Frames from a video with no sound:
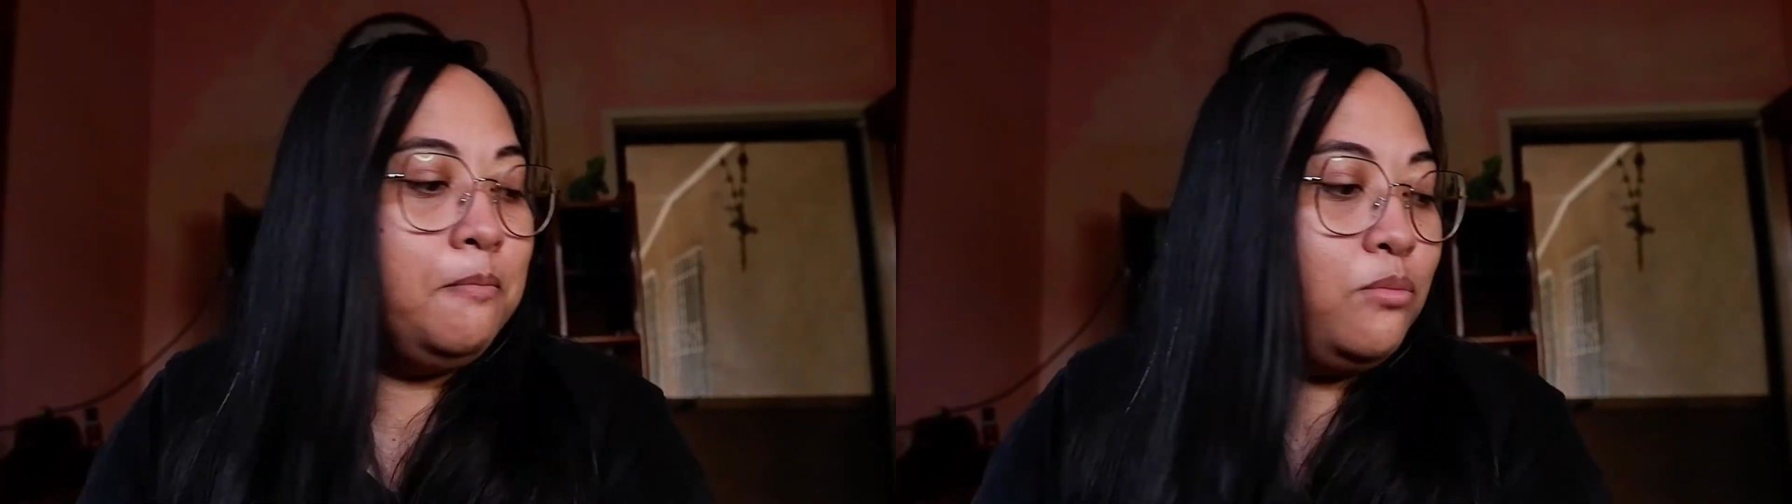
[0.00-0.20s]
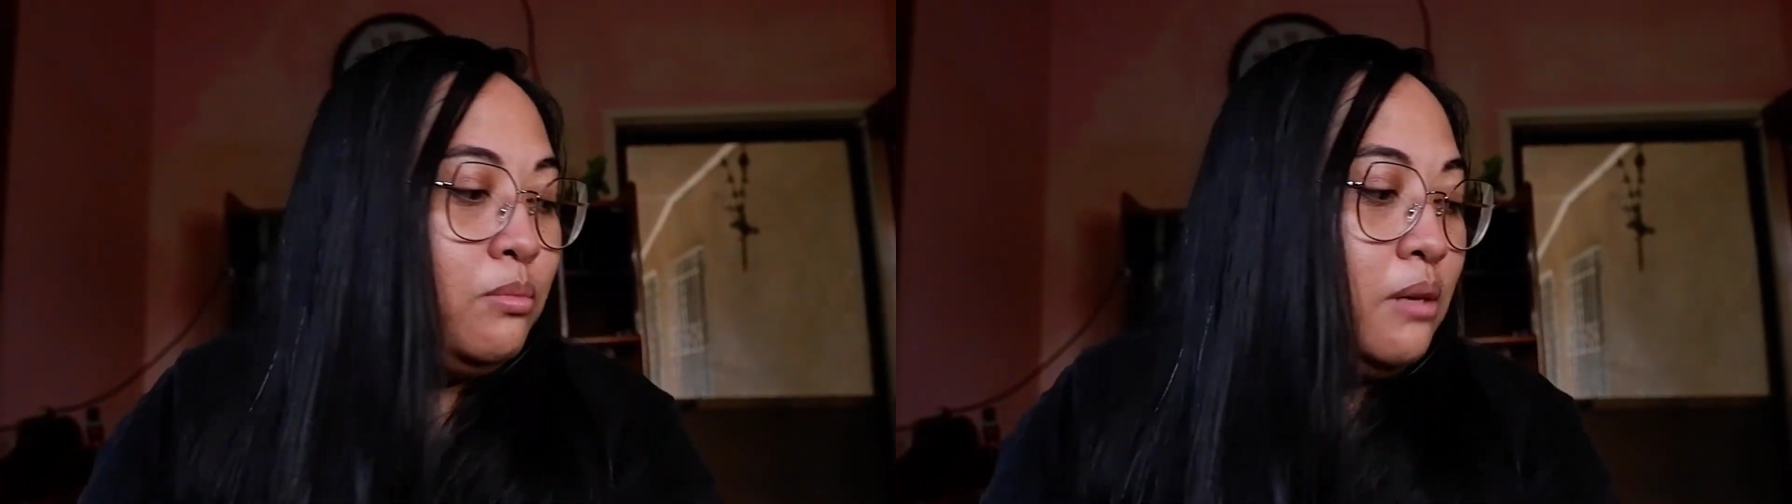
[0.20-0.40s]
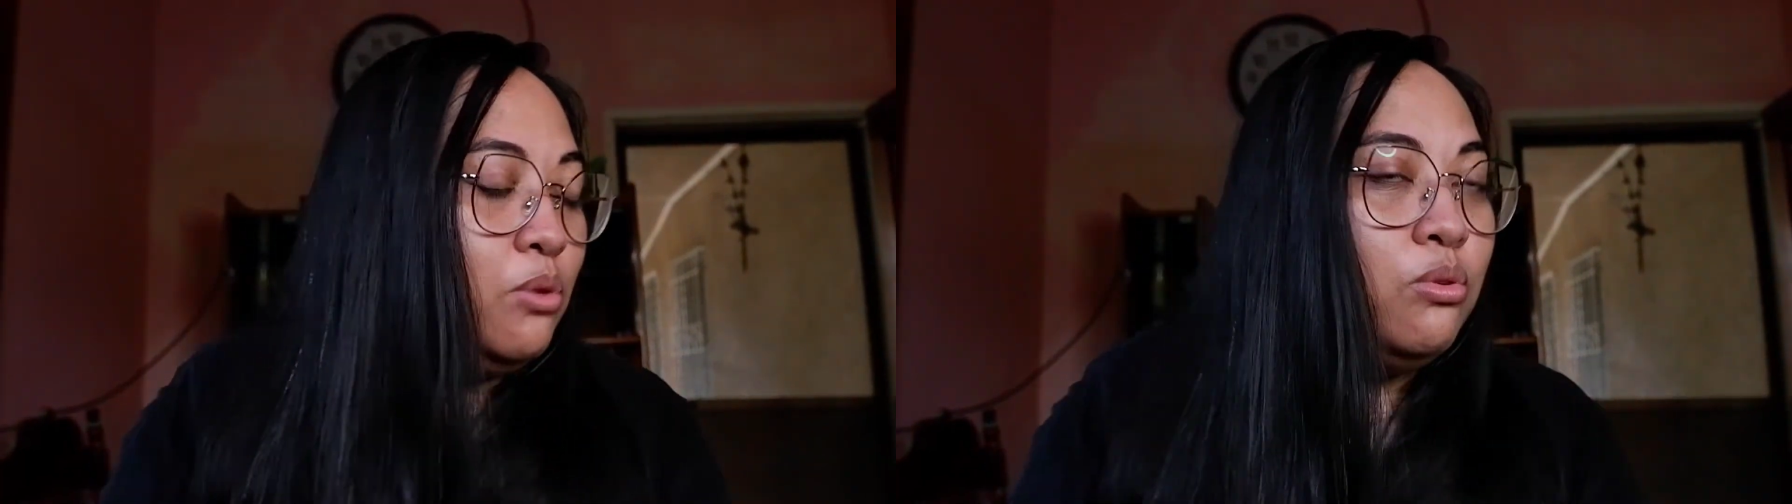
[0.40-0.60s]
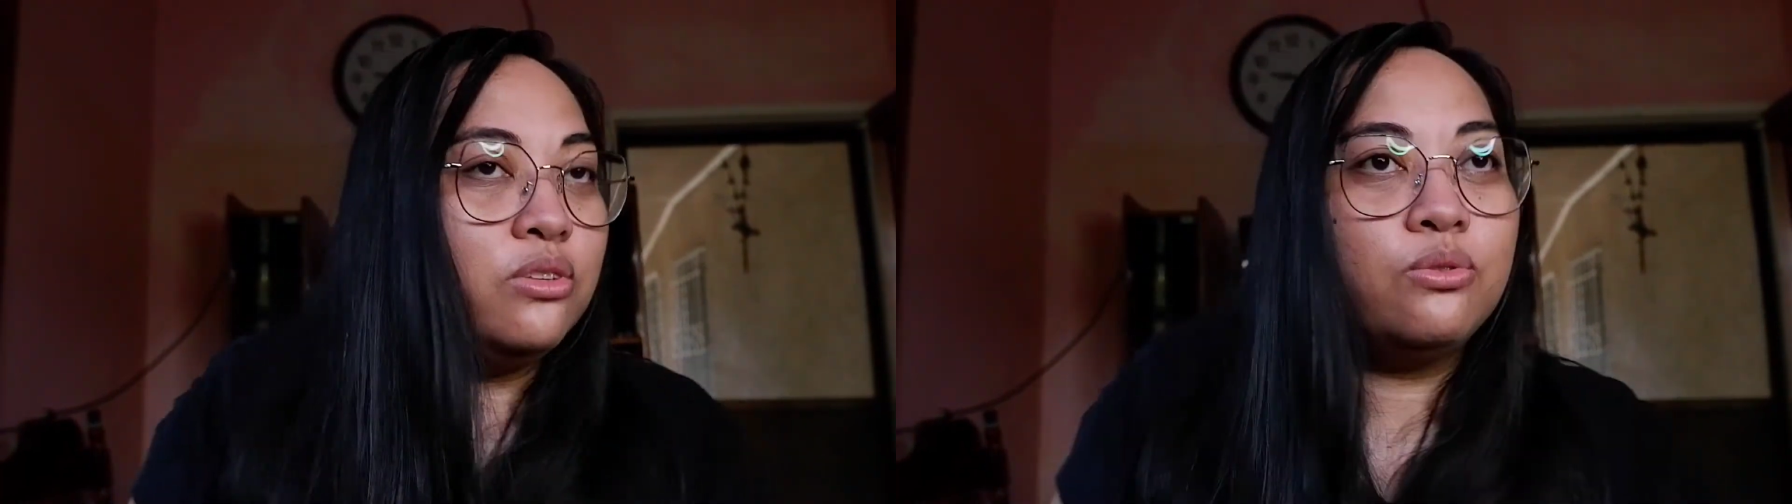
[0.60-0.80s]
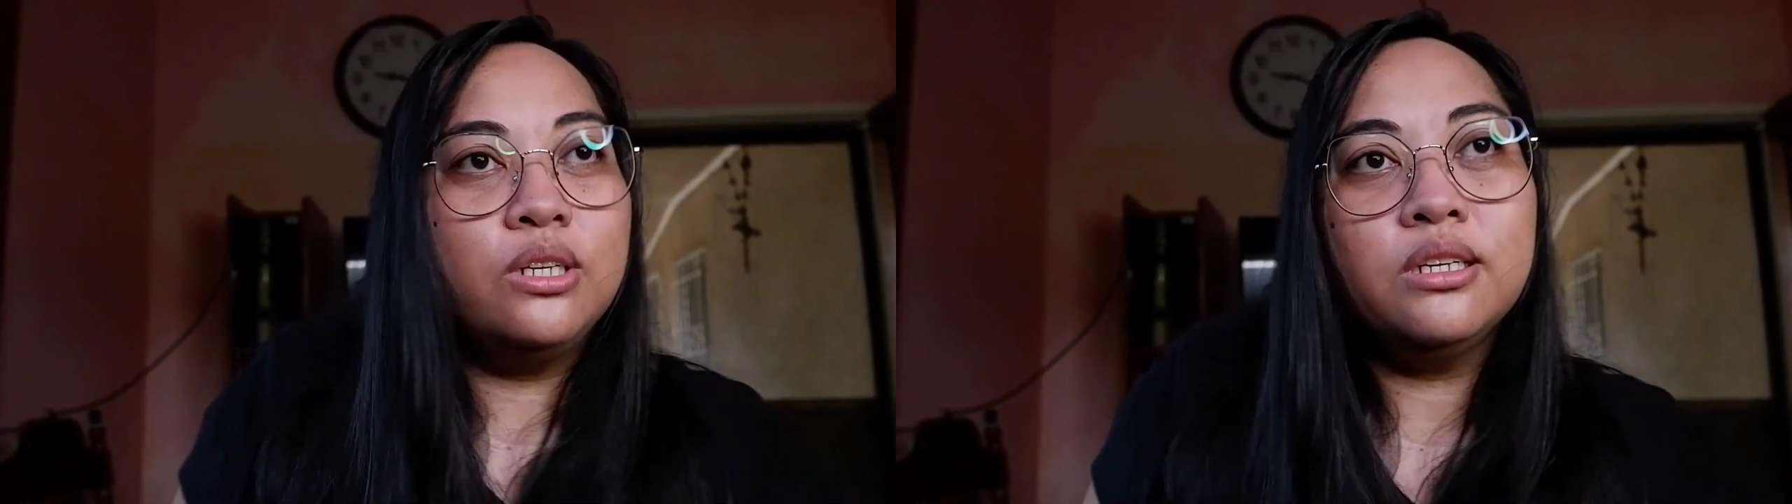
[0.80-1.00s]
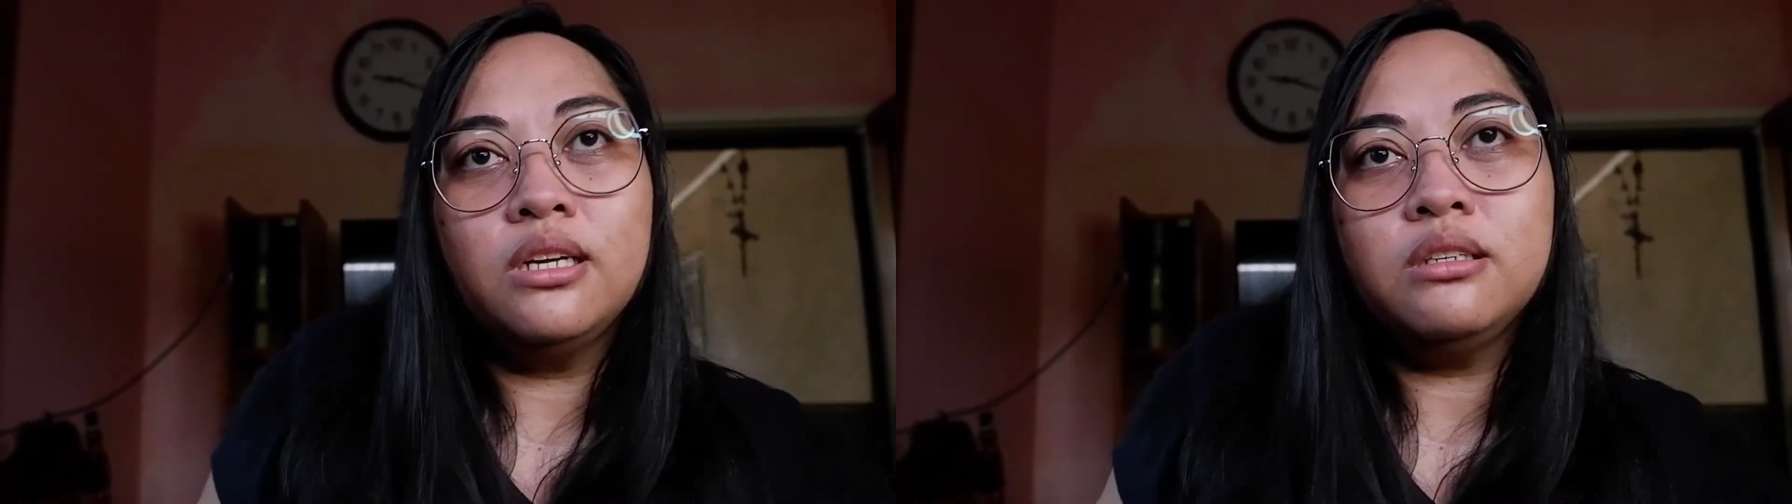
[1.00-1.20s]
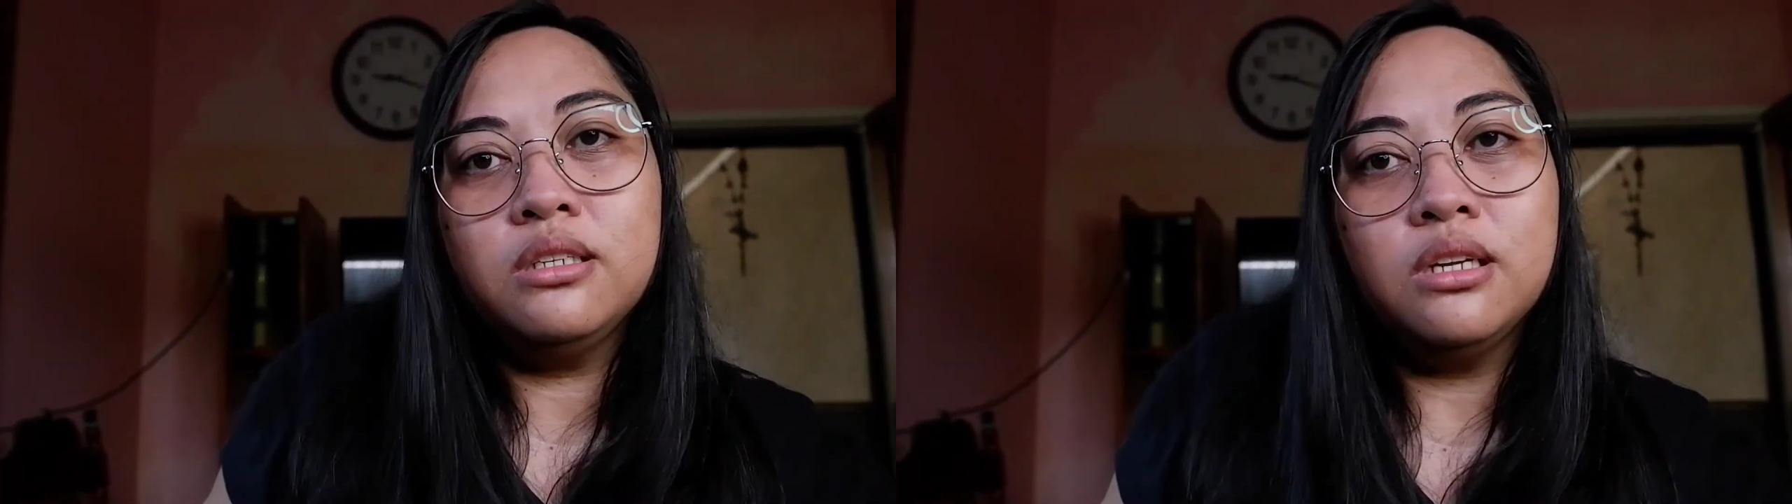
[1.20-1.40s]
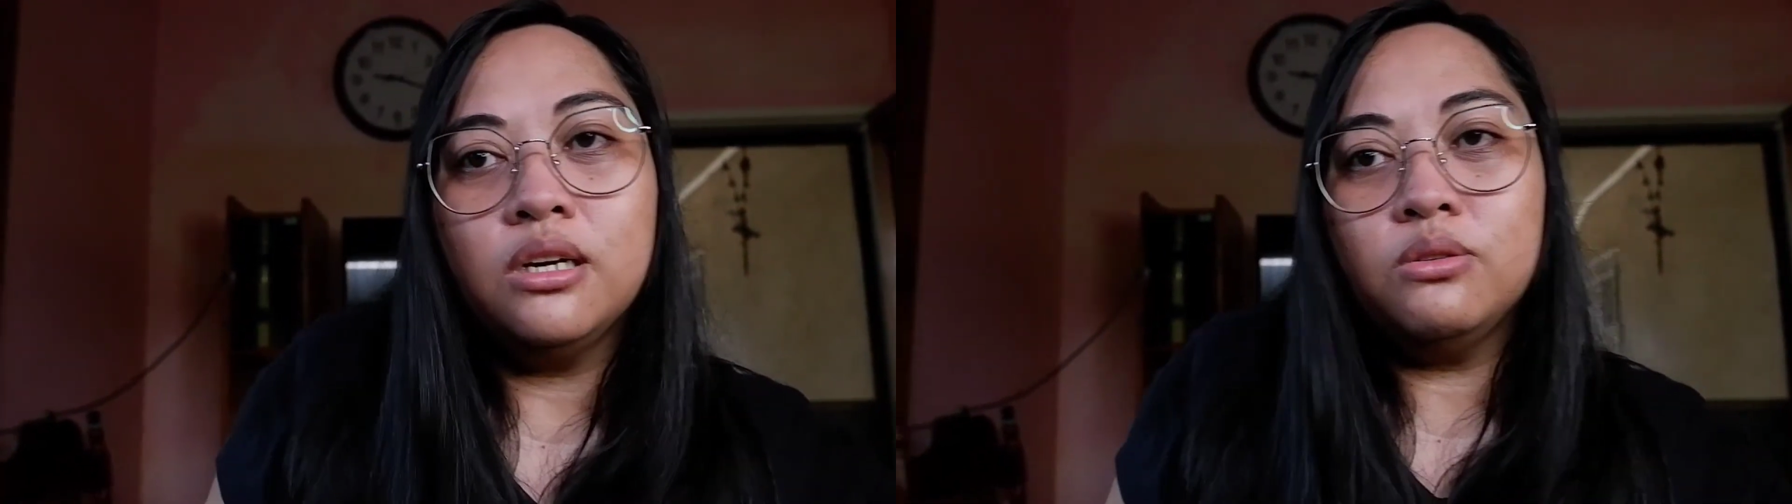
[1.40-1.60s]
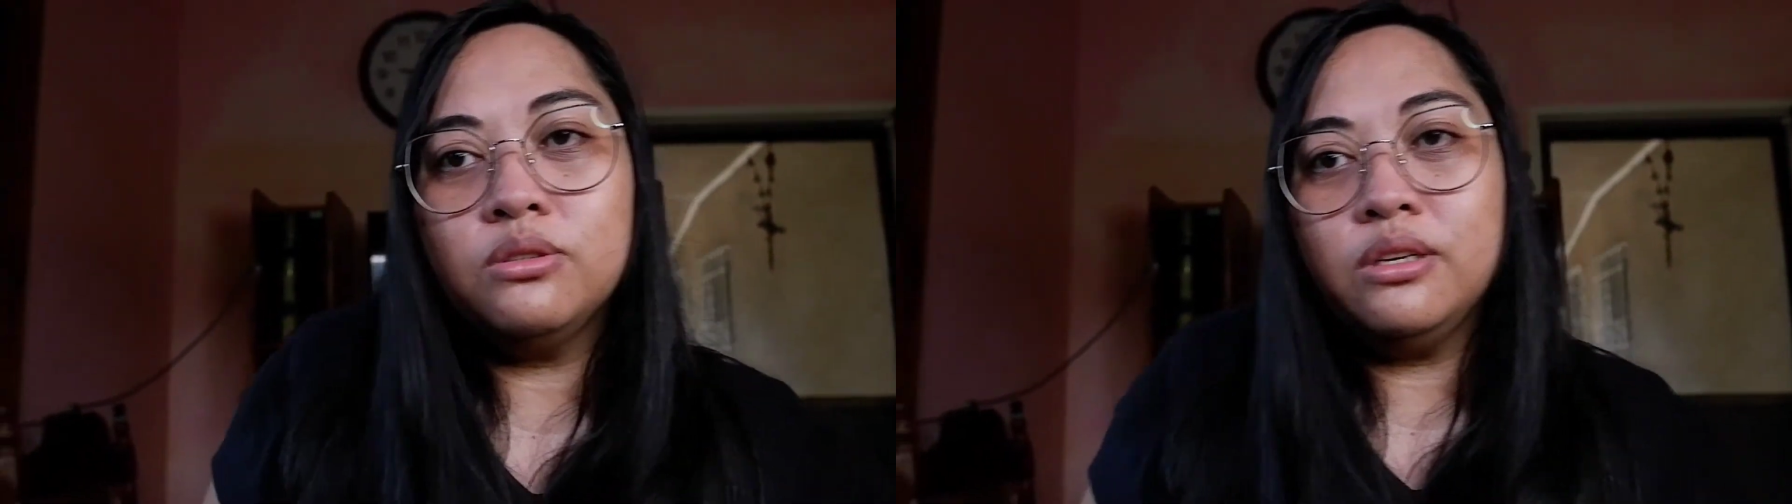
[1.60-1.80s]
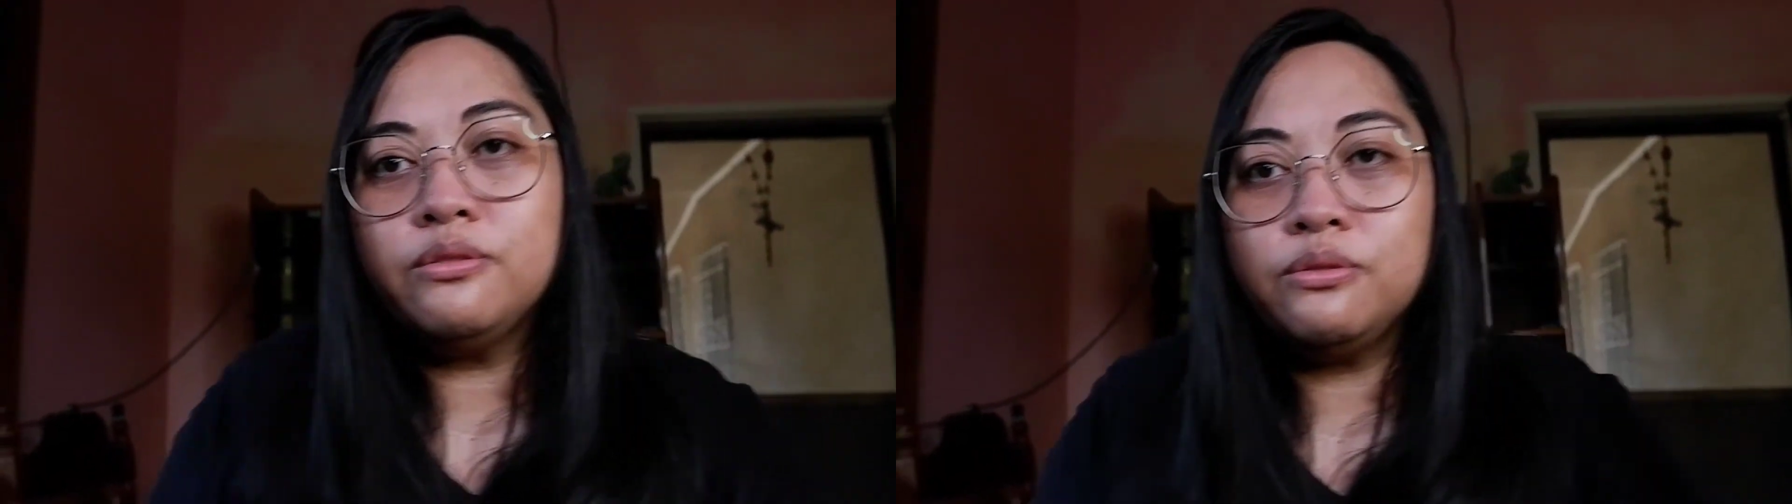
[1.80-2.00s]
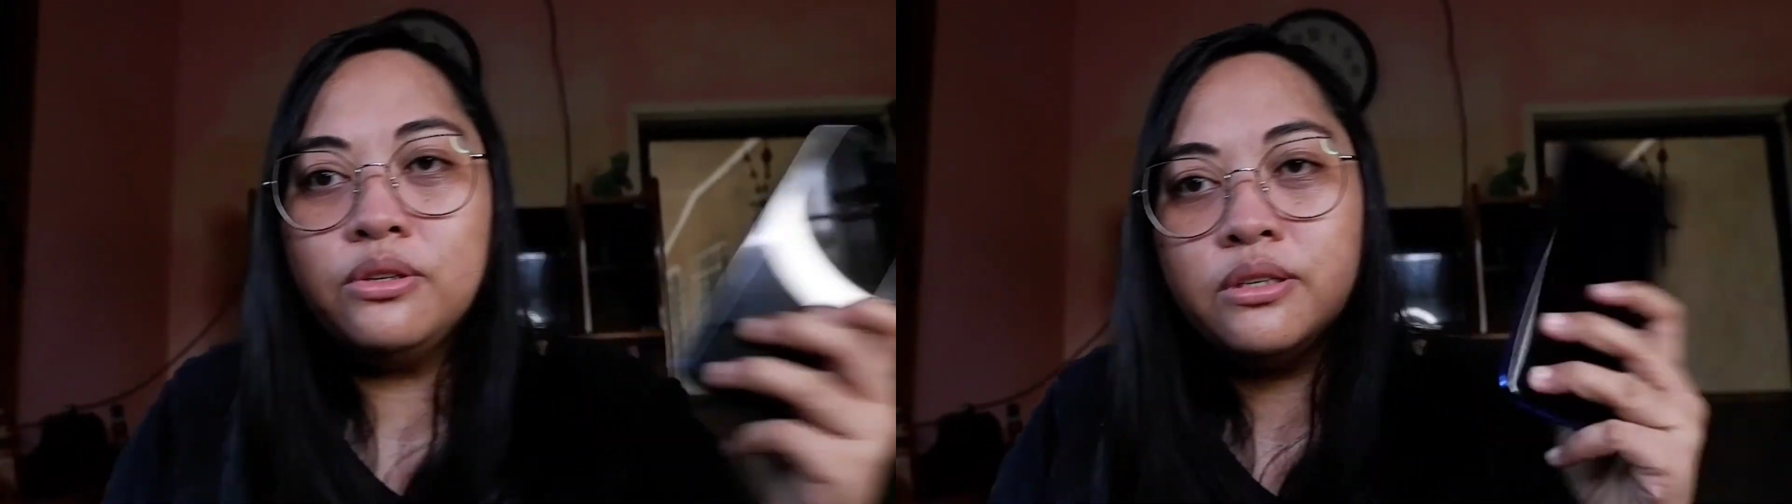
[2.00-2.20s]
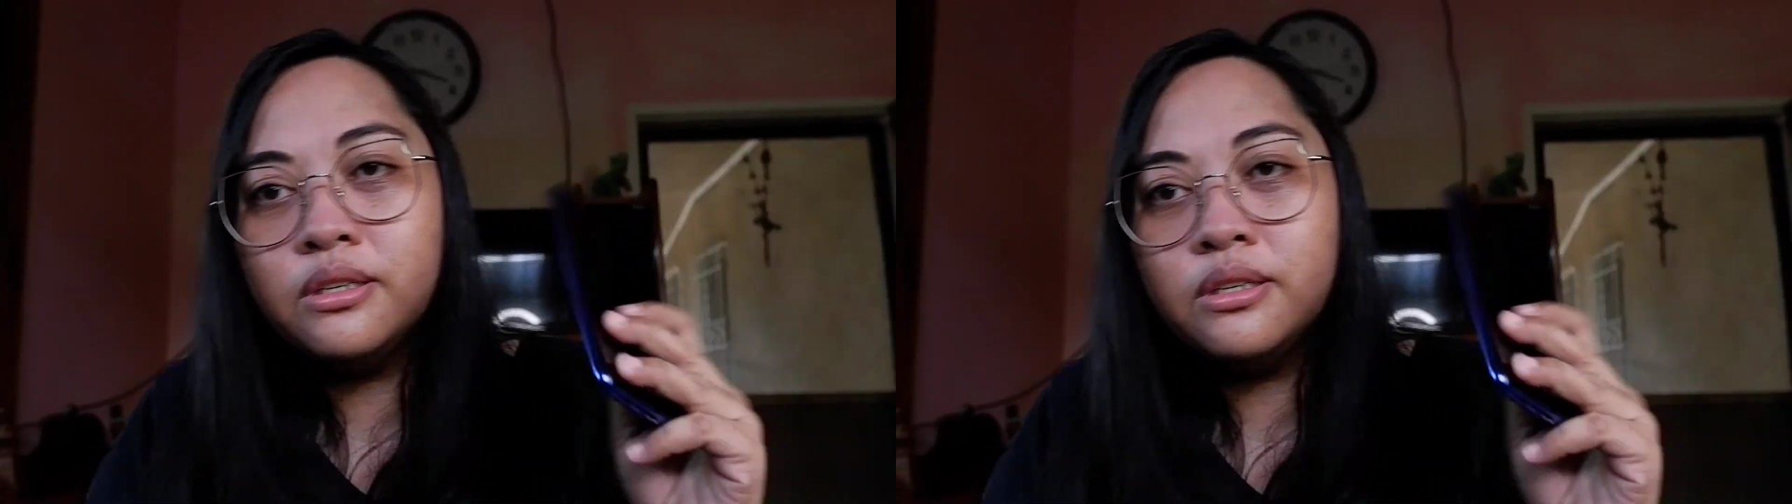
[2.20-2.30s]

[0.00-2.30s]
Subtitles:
You might be wondering that, you know, if